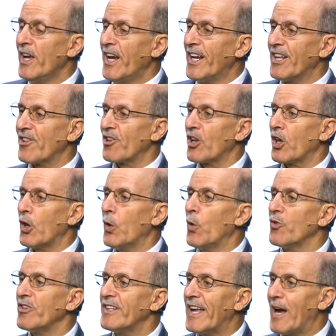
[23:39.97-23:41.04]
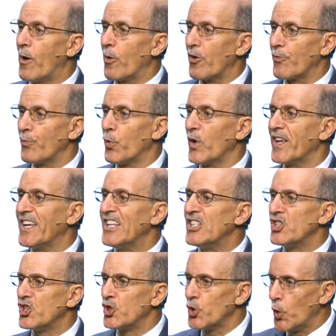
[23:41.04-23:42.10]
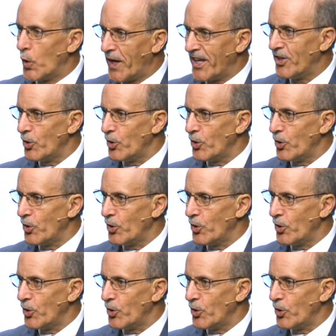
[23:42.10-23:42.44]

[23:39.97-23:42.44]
in his closing hours bringing joy